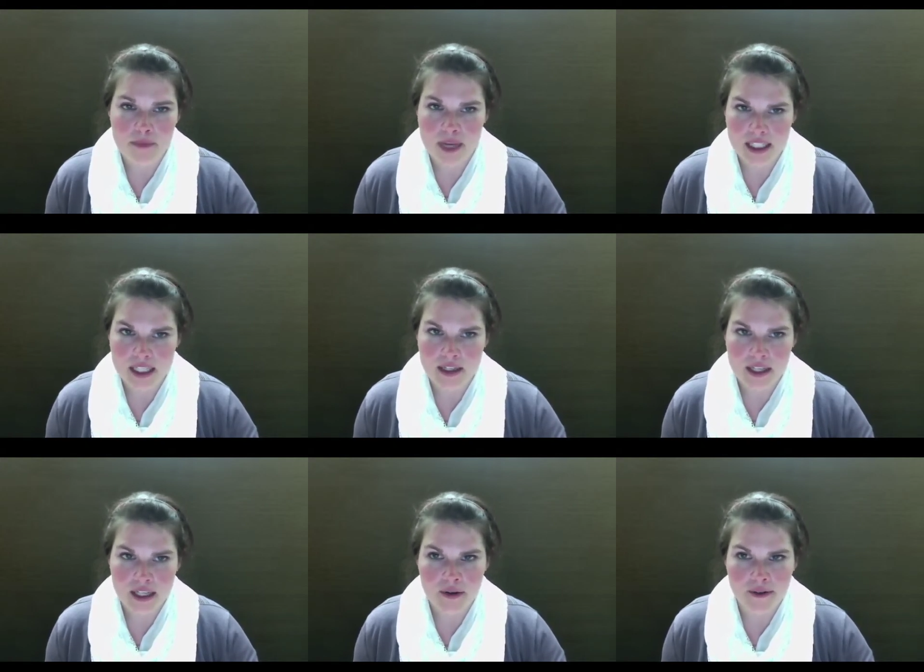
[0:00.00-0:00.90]

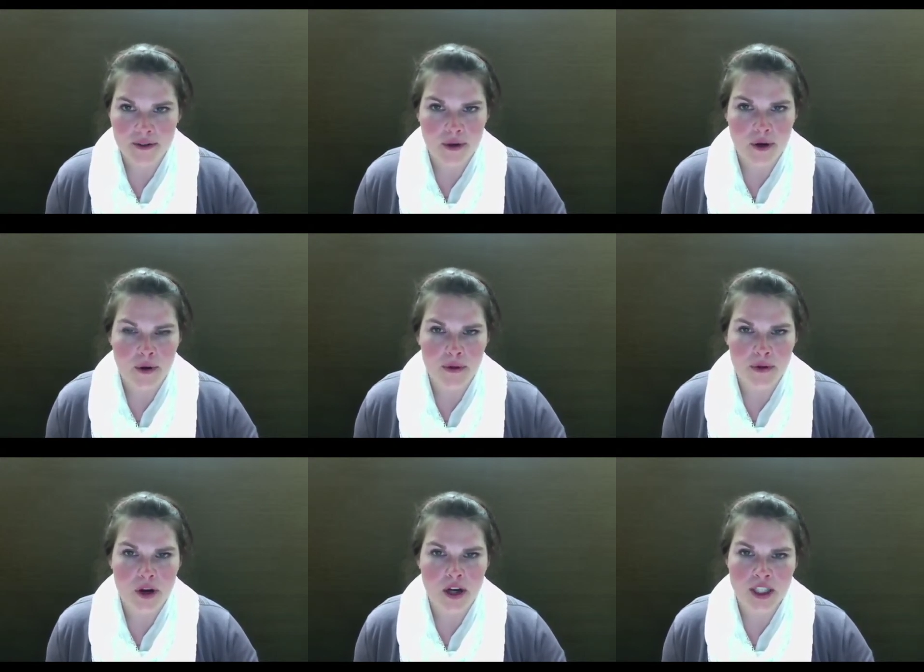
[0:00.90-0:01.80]
Bacteria can also go
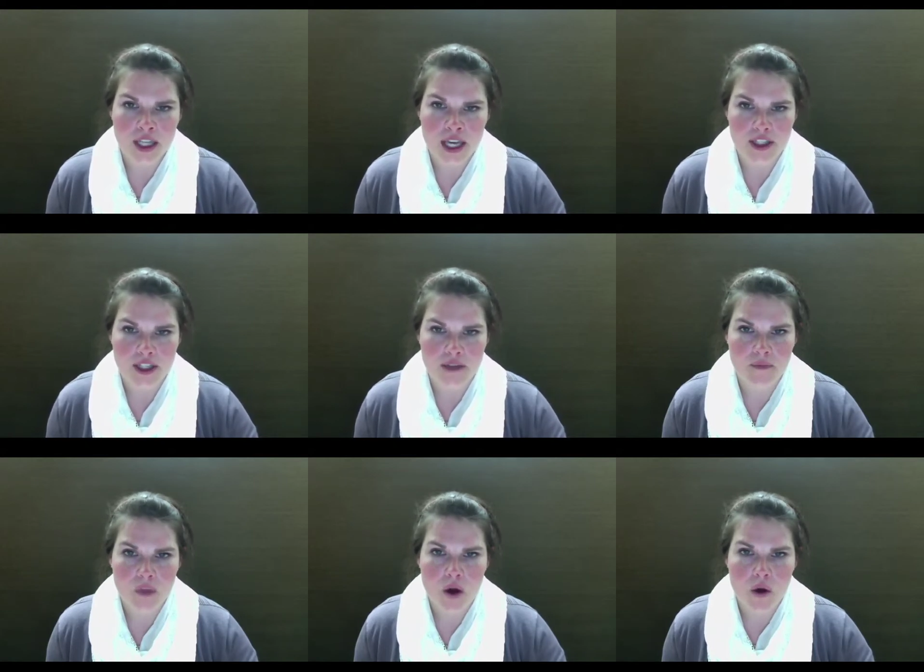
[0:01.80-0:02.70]
through conjugation
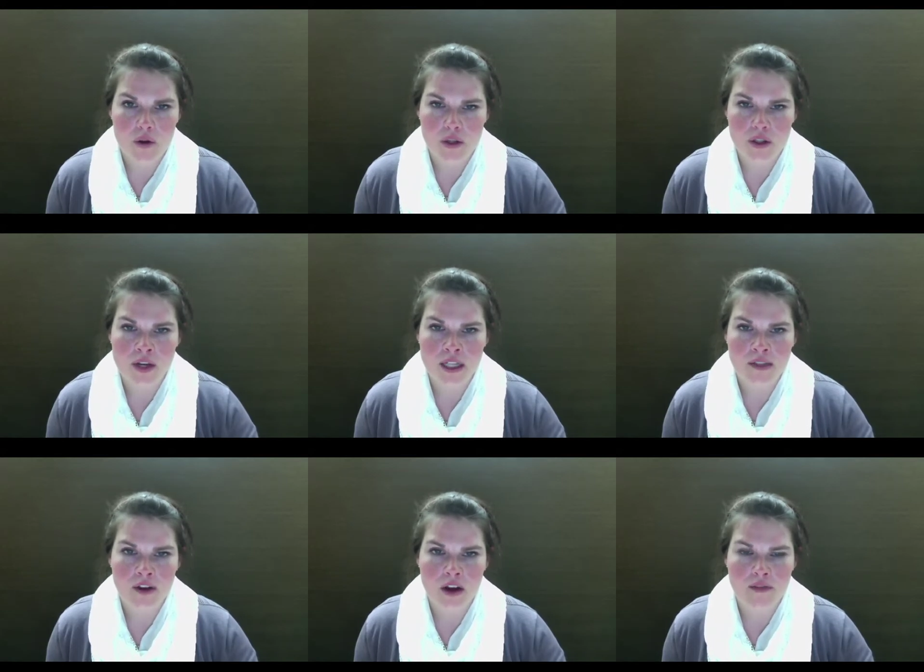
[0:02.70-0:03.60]
or the
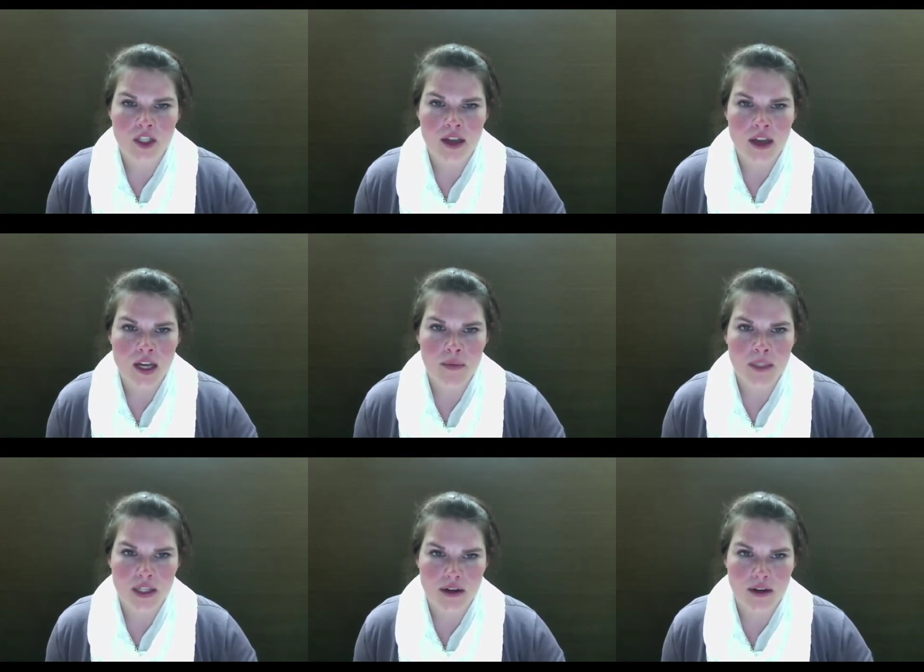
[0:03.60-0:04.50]
transfer of genetic
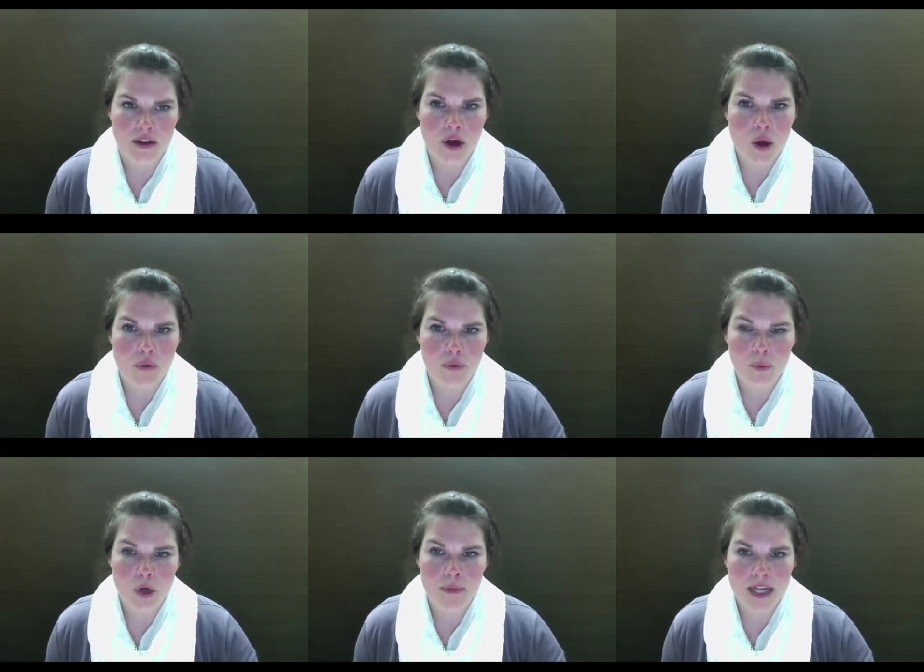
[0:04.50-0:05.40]
material from
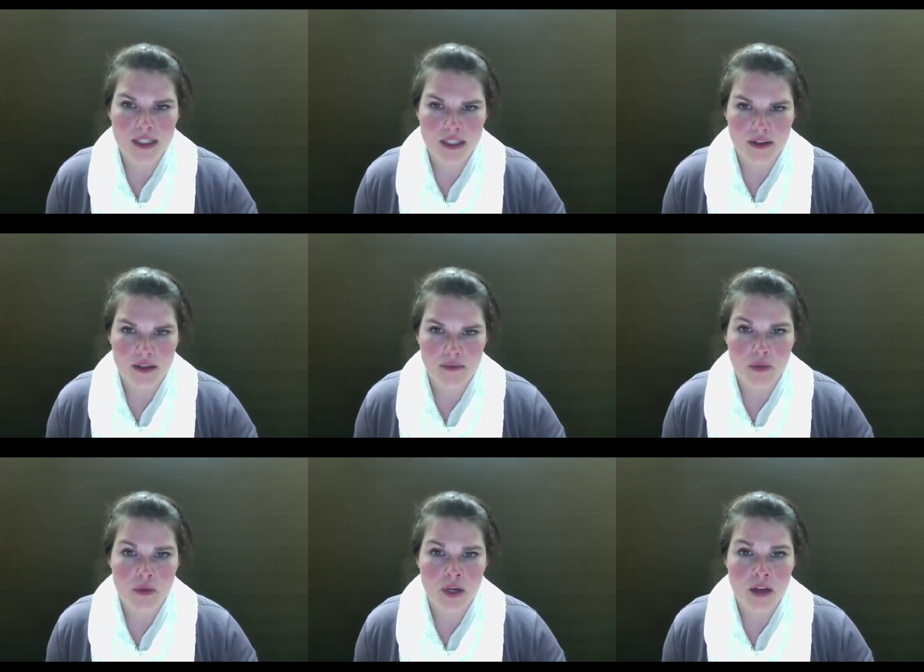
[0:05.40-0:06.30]
one bacterium
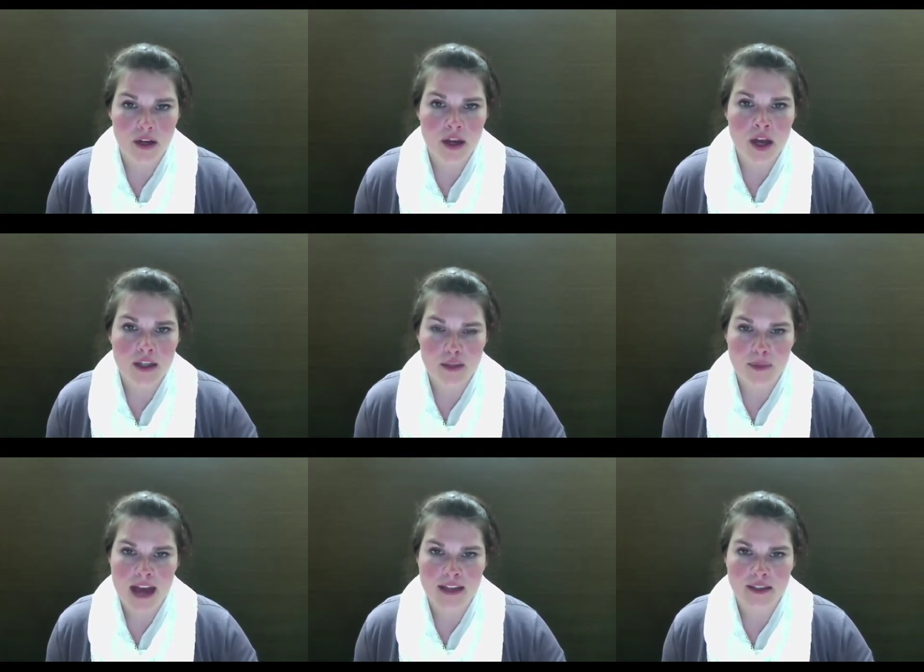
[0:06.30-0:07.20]
to another to
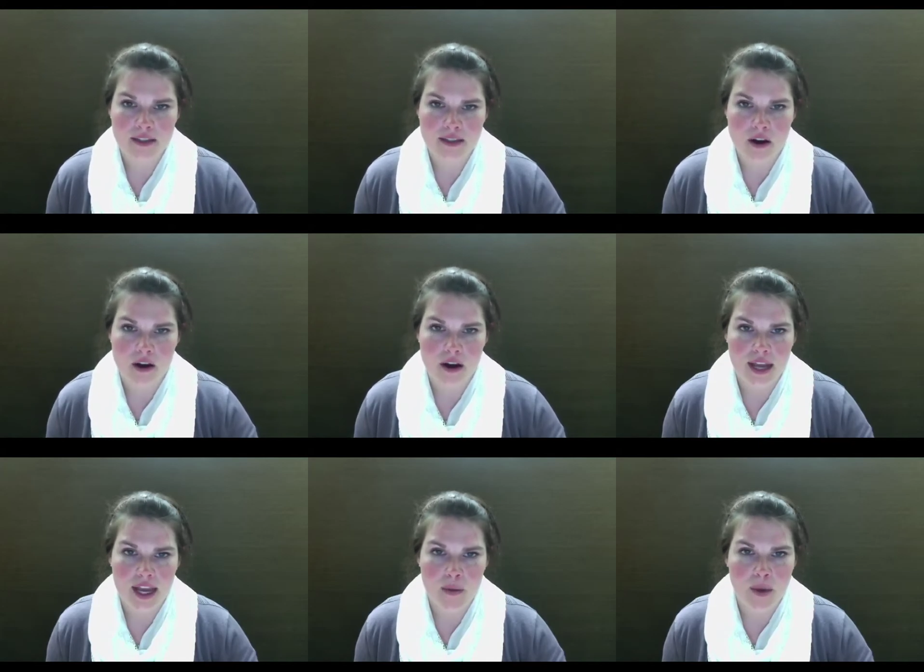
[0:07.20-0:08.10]
pass on
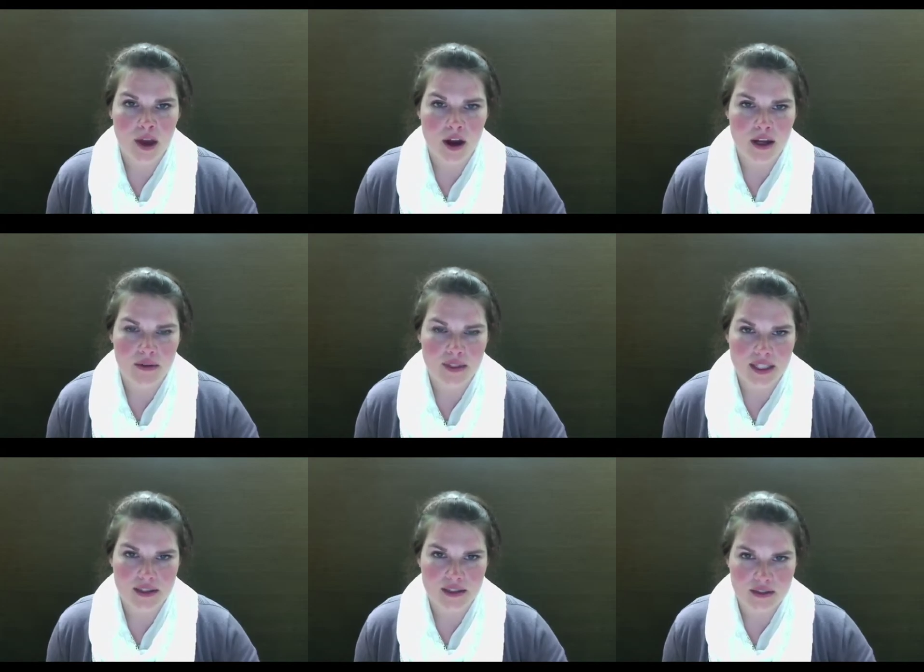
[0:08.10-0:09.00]
antibiotic
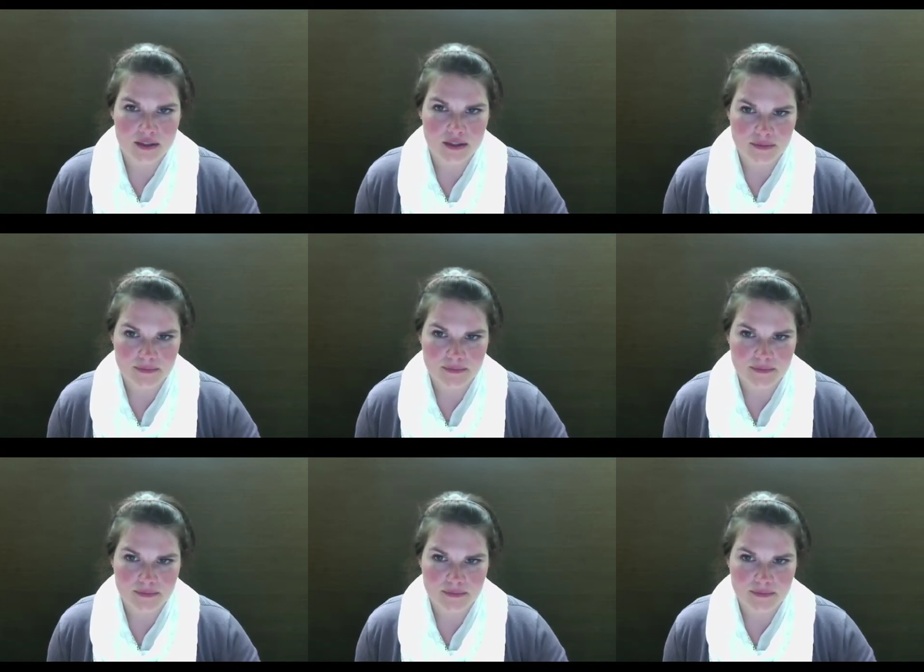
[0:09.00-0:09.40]
resistance.